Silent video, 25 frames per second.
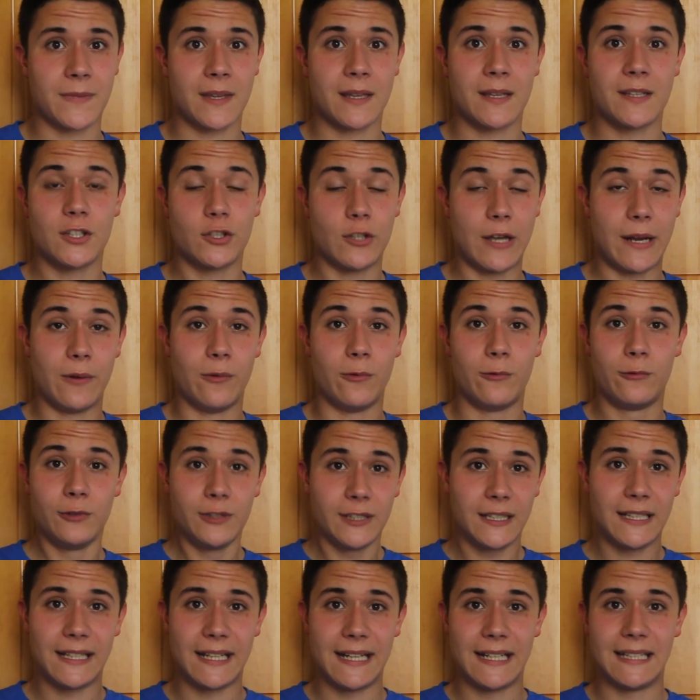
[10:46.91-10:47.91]
So I
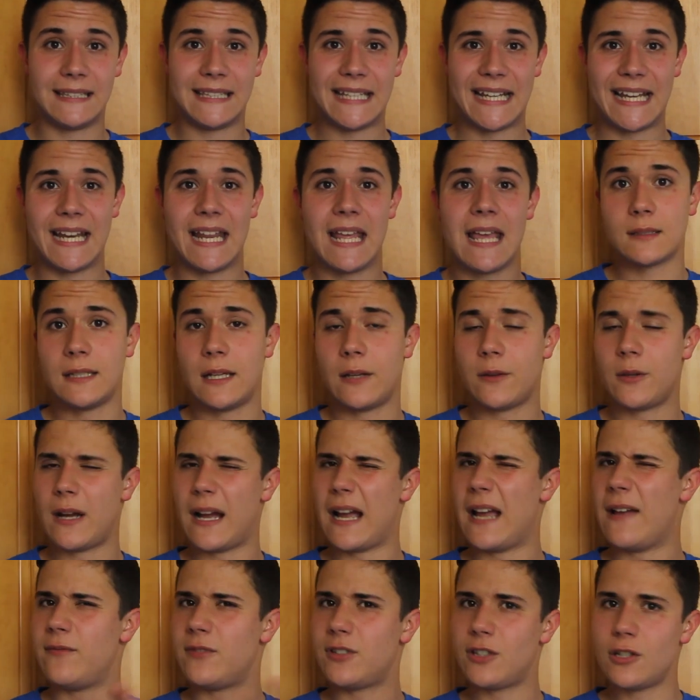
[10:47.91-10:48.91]
really like that. Now, I
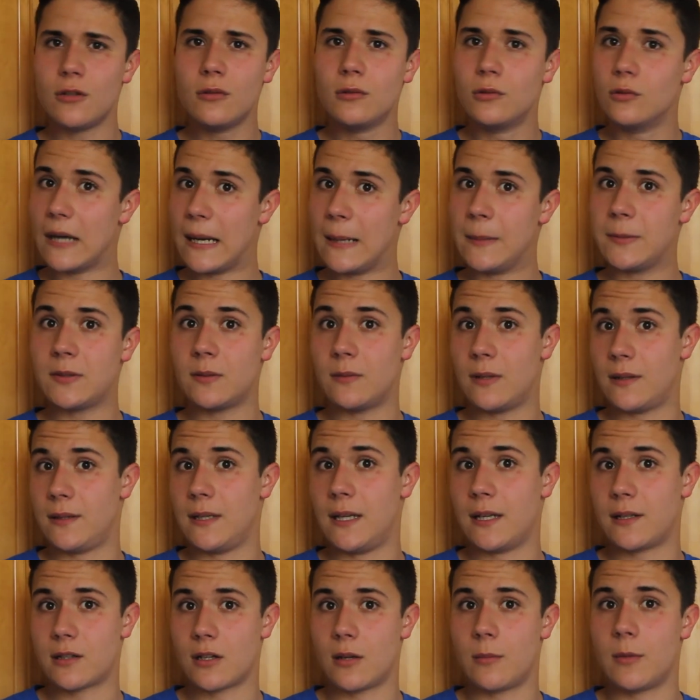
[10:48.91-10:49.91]
have two gripes with the
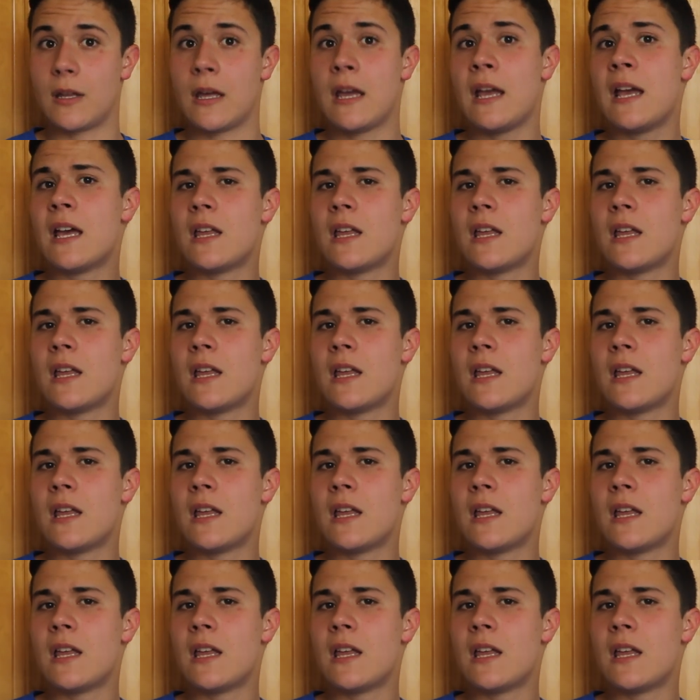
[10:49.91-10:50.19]
Automa.